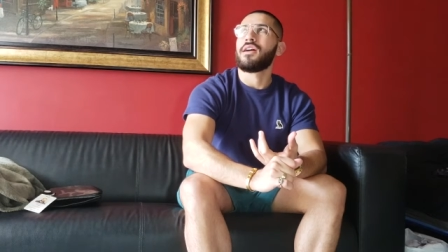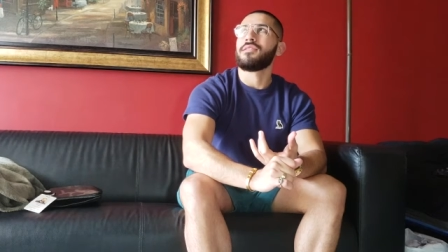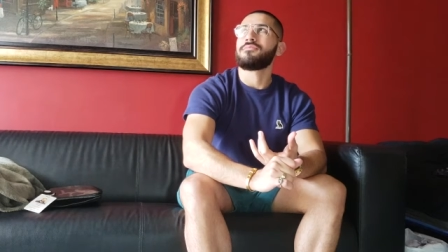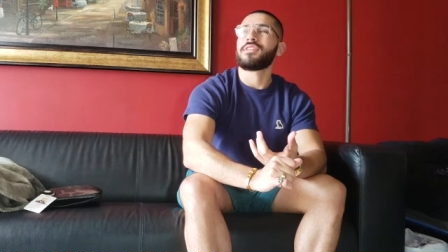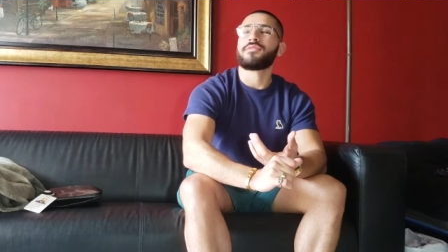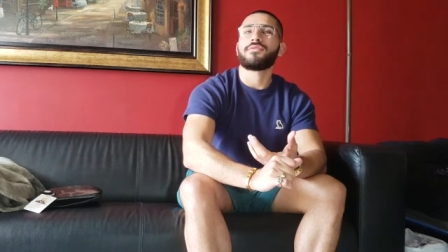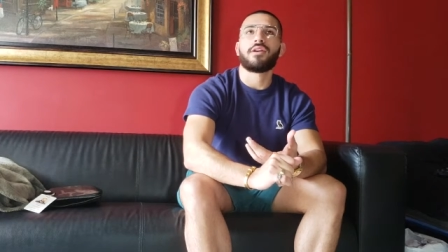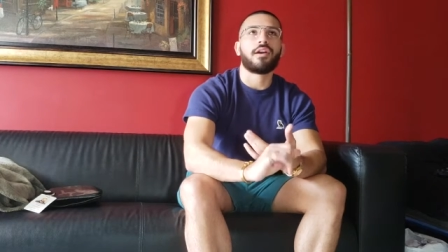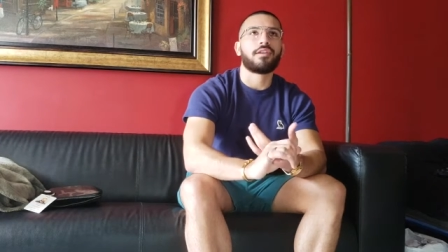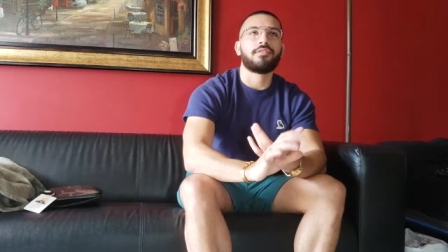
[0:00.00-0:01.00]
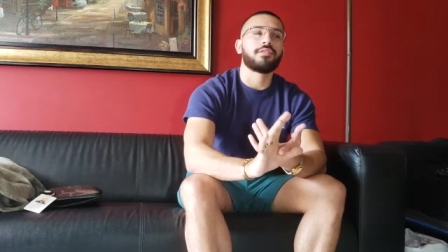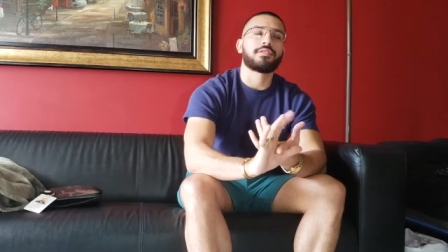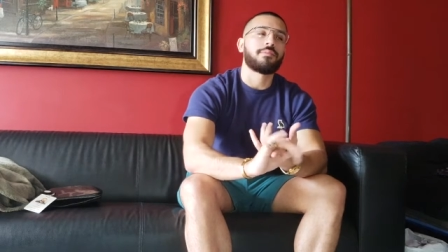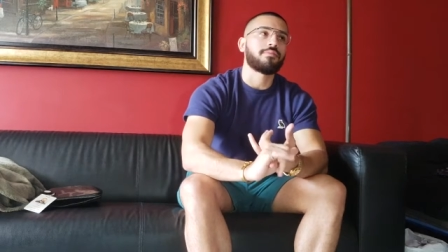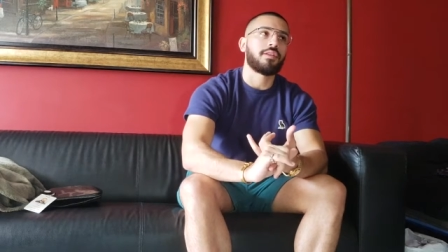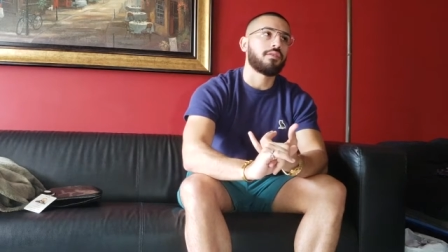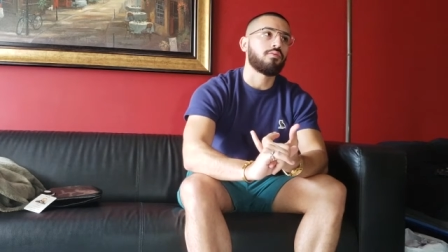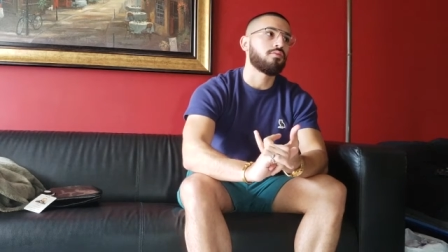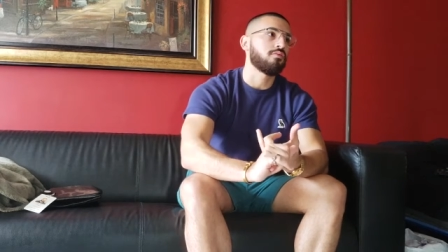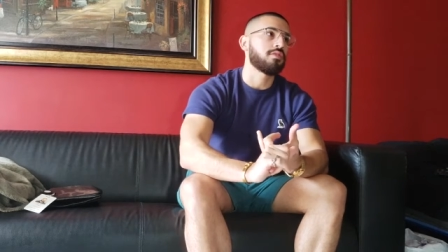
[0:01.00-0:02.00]
like for I'll give you an example, like
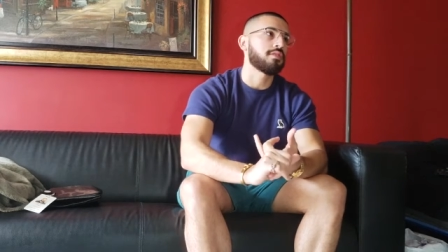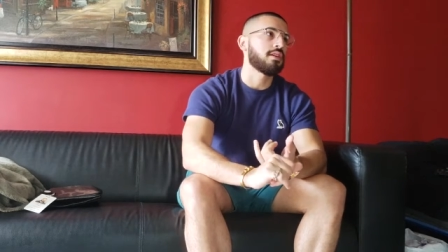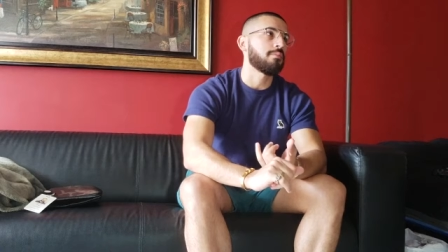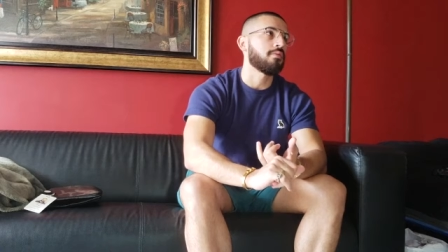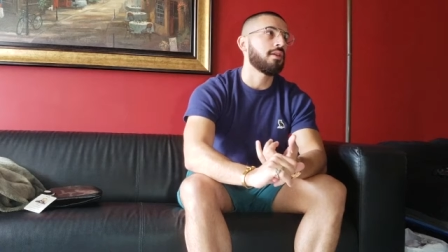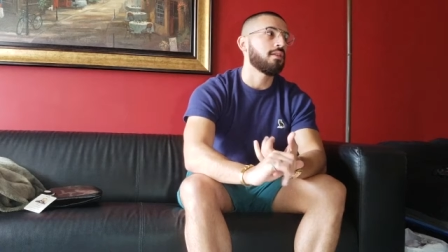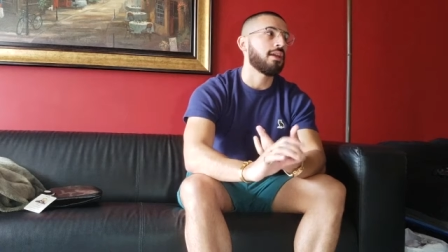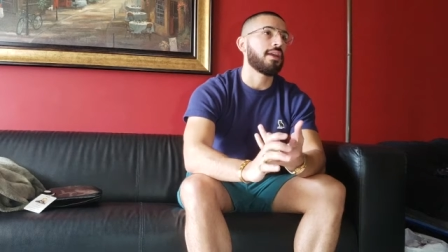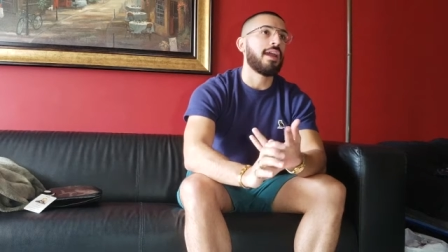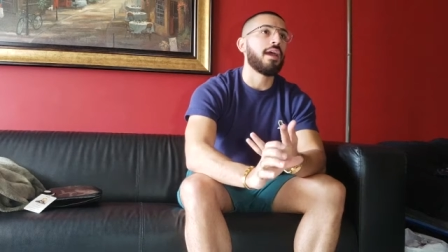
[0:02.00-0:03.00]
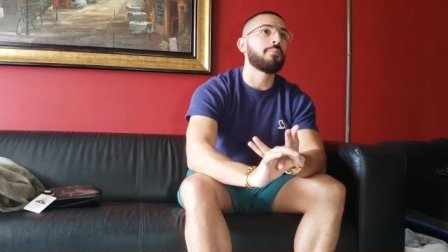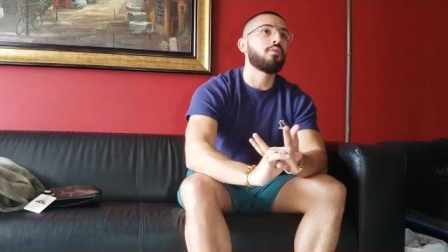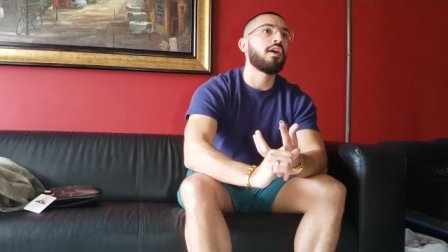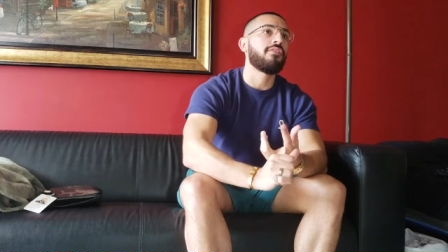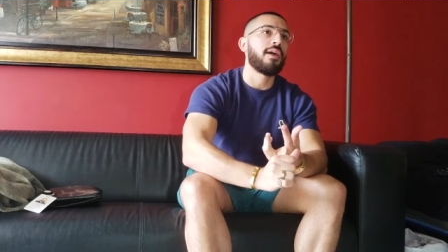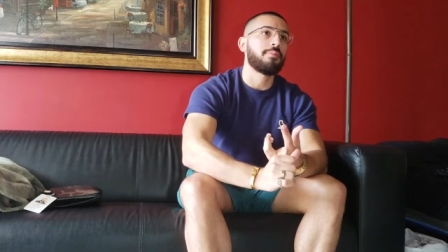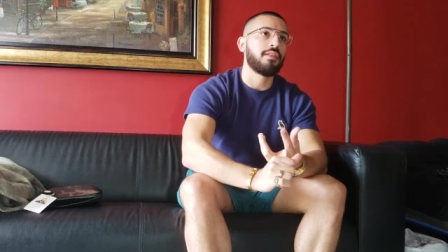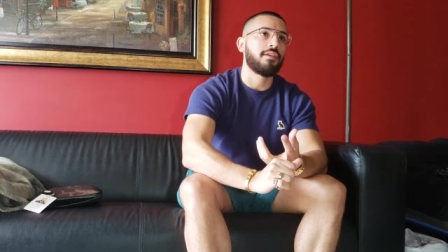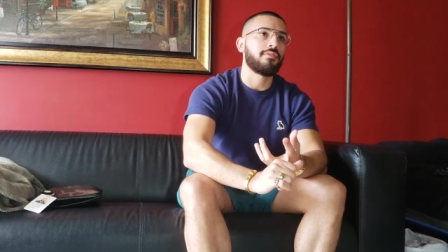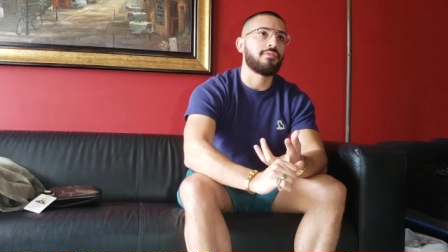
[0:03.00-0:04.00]
one example, right? Like happy wife, happy
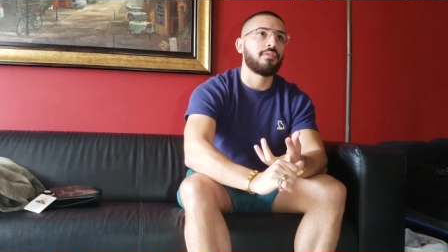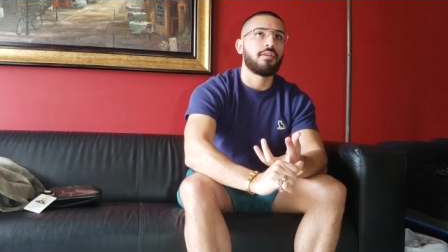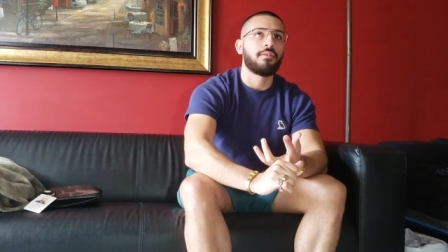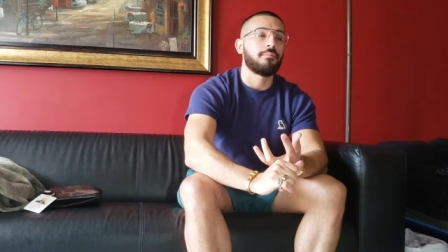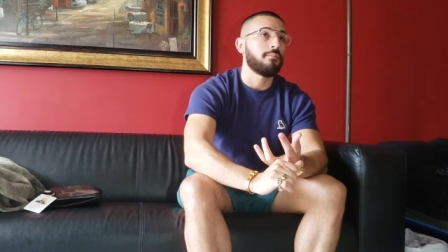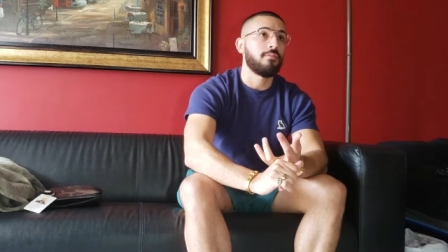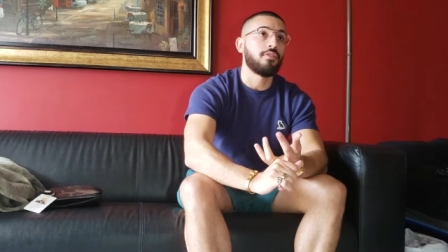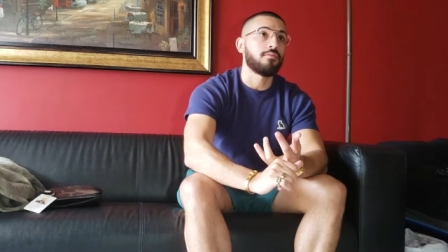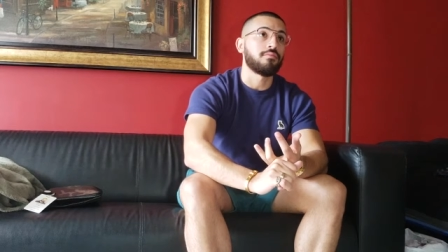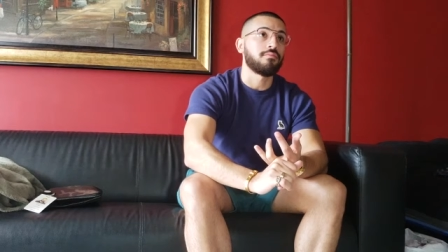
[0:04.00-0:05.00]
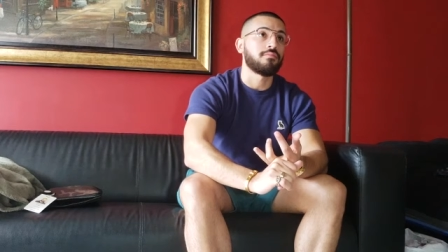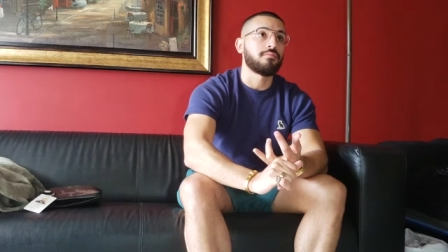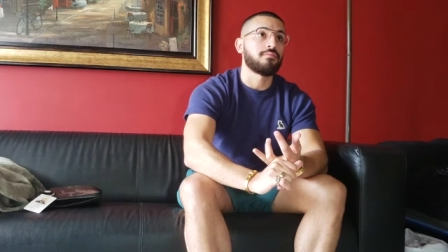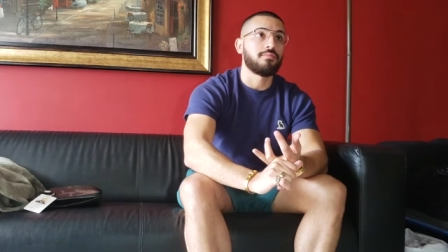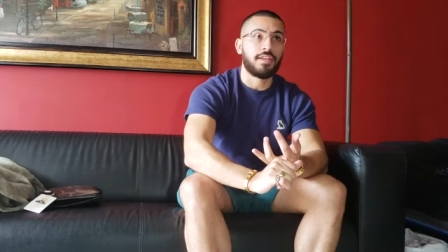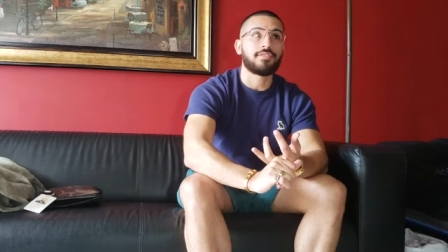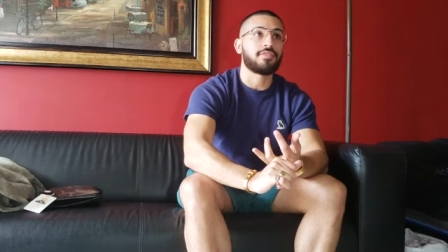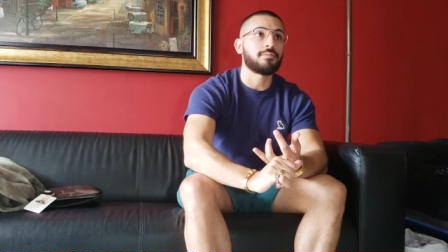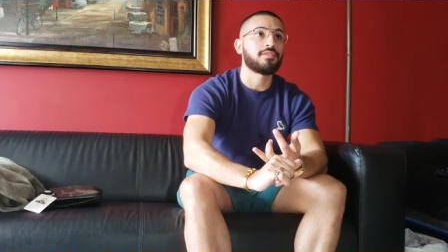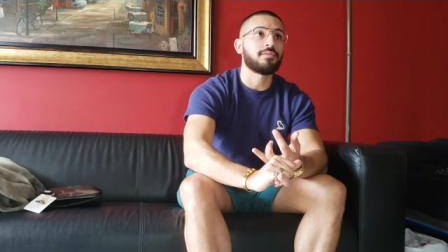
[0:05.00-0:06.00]
life. No, that's what
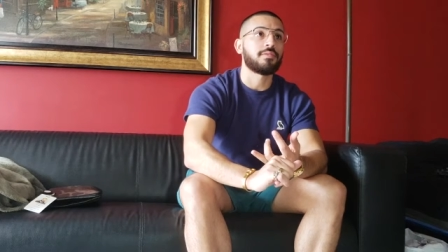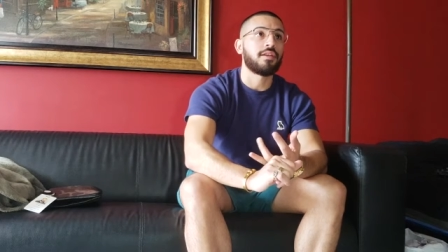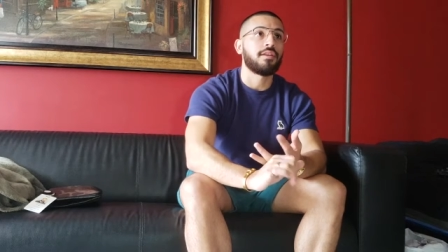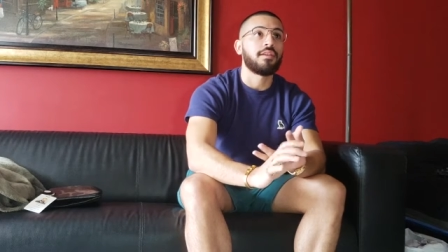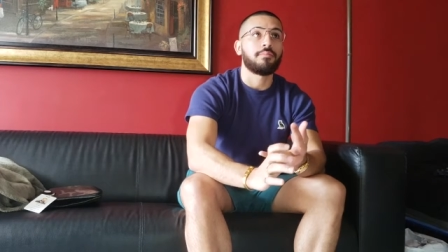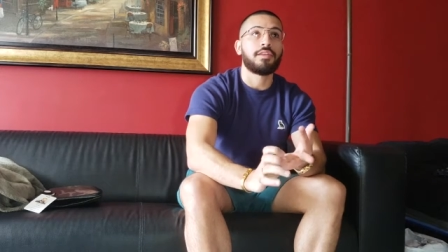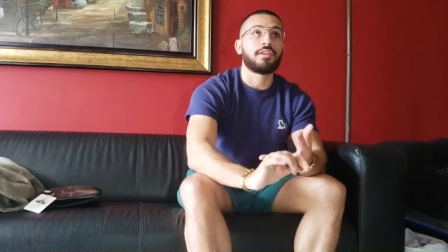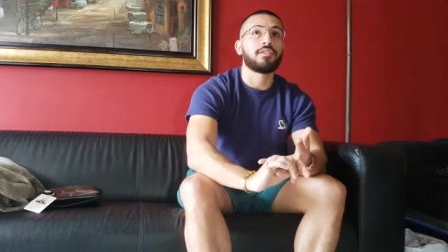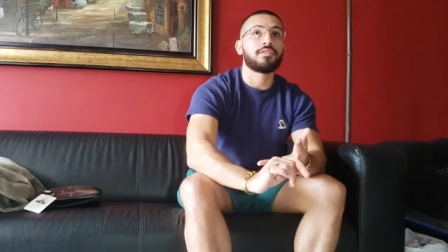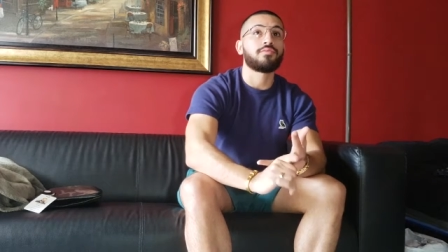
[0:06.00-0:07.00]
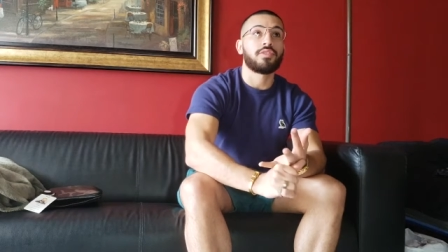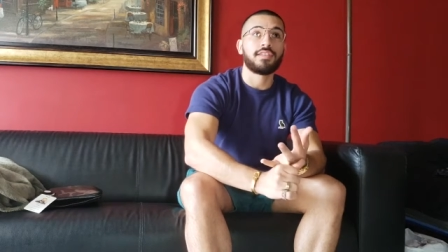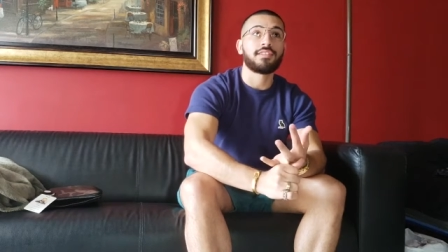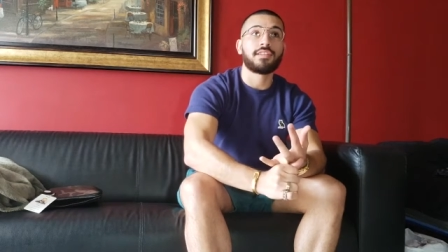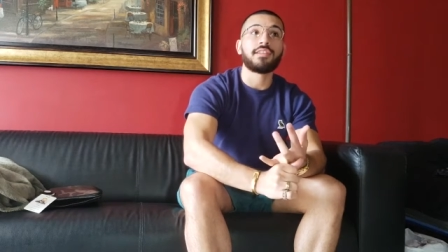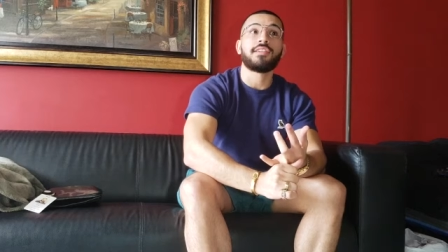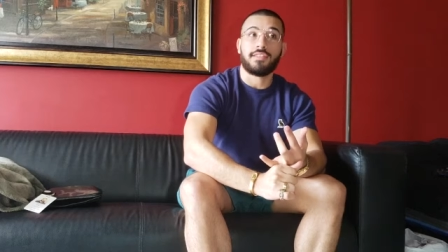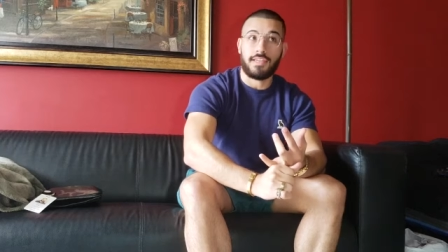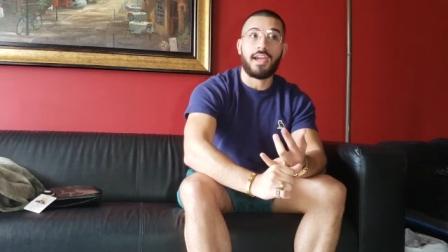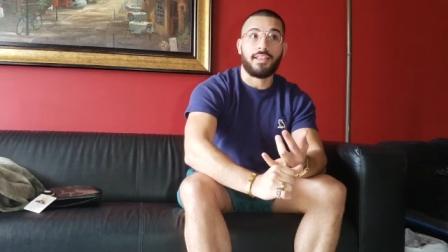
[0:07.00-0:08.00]
I'm stubborn yeah. because realistically,
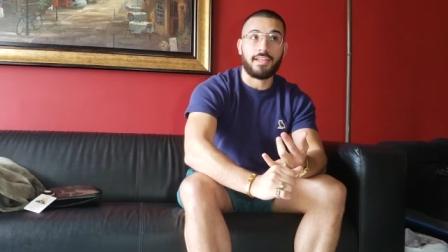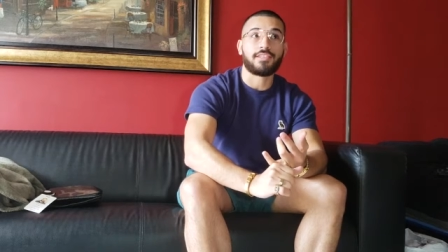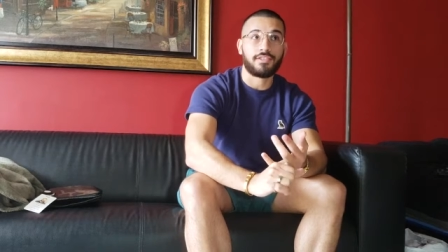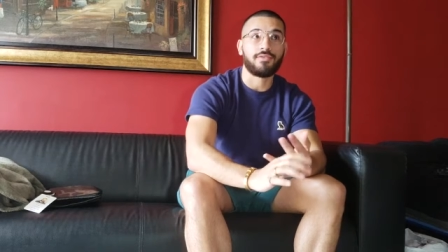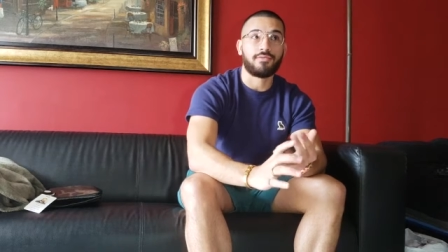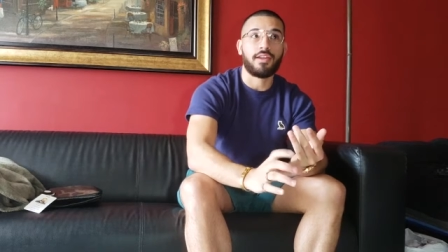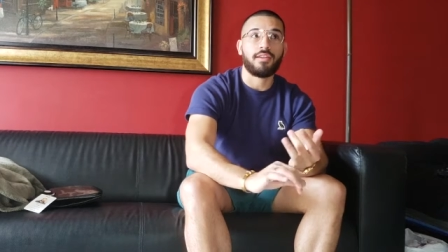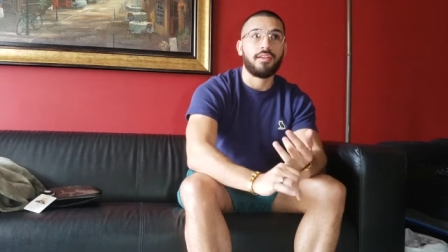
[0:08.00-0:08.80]
yeah, that's true, right?